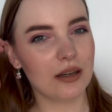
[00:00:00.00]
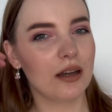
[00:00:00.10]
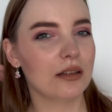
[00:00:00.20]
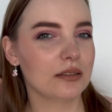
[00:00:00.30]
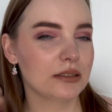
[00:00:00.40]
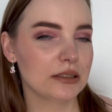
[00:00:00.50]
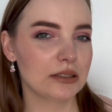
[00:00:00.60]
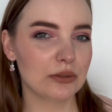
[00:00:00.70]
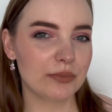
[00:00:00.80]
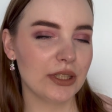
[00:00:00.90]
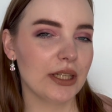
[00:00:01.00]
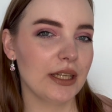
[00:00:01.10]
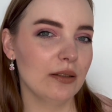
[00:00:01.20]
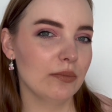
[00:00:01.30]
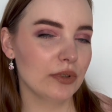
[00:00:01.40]
also be
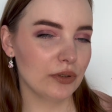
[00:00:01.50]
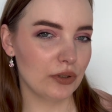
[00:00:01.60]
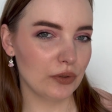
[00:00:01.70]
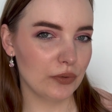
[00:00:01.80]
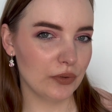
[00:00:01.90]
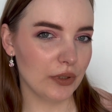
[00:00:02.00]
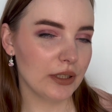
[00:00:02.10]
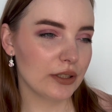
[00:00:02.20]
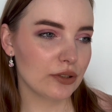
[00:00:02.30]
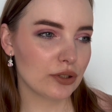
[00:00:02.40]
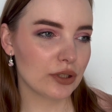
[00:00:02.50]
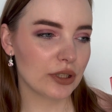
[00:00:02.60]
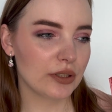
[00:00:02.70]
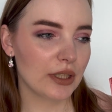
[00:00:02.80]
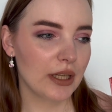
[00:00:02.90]
able to finish
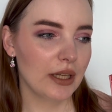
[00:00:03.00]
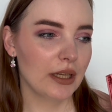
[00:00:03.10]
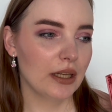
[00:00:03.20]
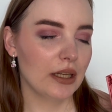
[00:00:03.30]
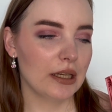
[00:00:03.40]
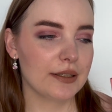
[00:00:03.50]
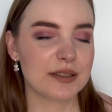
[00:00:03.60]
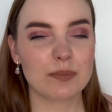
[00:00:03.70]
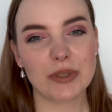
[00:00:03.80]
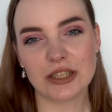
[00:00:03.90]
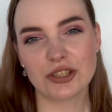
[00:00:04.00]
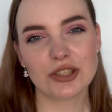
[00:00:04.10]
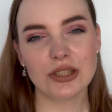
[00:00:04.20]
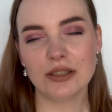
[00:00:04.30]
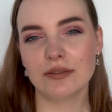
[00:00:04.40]
it,
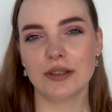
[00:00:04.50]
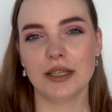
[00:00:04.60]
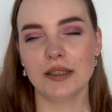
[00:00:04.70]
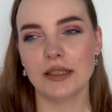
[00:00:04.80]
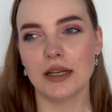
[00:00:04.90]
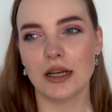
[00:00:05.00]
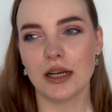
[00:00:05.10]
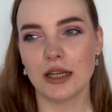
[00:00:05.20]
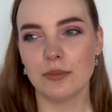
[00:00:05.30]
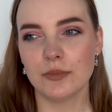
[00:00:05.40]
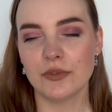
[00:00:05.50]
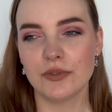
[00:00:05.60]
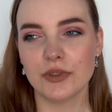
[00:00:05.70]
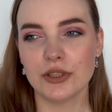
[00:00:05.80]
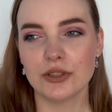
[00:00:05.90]
especially when I'm
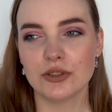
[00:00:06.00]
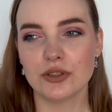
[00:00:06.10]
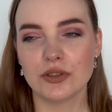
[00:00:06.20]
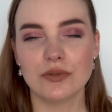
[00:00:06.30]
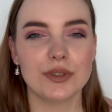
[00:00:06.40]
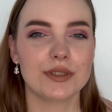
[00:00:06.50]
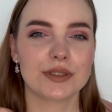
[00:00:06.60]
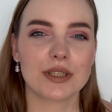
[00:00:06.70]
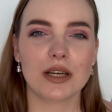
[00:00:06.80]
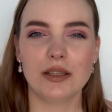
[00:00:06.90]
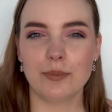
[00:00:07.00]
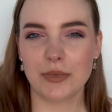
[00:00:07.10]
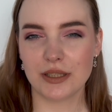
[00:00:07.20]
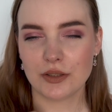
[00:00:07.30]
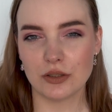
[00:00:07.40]
finished with
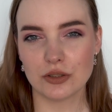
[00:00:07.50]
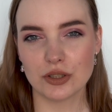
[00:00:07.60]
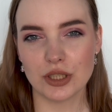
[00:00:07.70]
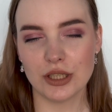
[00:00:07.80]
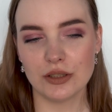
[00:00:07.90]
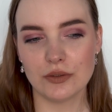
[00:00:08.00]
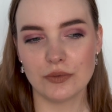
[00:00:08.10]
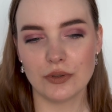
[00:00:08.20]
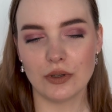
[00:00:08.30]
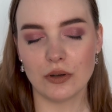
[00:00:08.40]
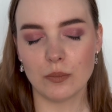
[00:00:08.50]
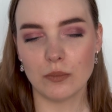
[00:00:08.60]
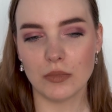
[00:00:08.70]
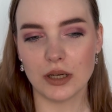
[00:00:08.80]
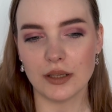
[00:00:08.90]
gunmetal shade
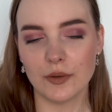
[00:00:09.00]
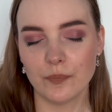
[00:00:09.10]
from my